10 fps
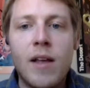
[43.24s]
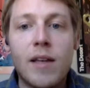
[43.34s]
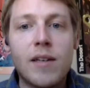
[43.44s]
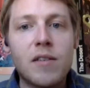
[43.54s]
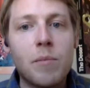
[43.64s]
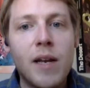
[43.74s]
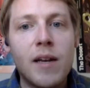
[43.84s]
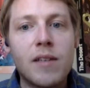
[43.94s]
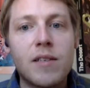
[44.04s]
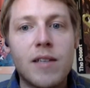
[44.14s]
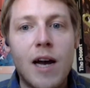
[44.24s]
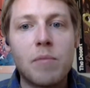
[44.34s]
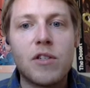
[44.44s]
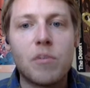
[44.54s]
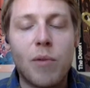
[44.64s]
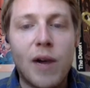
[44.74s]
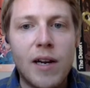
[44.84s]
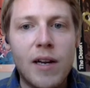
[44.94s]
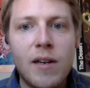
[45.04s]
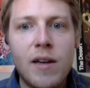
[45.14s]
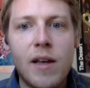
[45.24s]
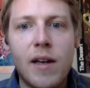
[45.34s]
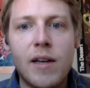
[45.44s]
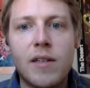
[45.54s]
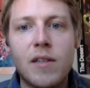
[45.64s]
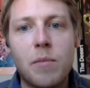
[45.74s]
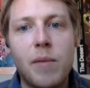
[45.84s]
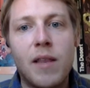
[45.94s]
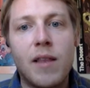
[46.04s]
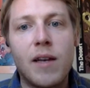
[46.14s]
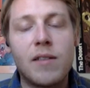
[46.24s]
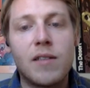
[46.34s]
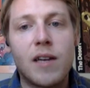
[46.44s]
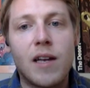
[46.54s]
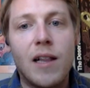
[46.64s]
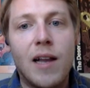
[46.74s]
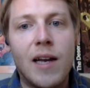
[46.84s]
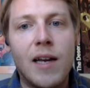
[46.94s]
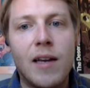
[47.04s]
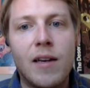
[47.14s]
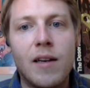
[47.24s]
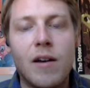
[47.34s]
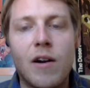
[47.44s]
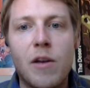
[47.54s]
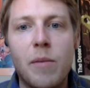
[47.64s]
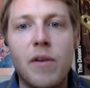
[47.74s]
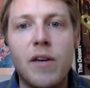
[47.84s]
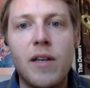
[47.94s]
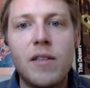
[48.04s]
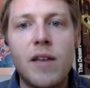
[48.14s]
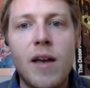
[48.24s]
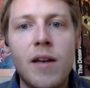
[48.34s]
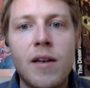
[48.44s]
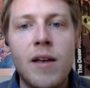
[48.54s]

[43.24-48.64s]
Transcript: that doesn't mean it stops spreading and it doesn't mean that it's declining in our communities yet.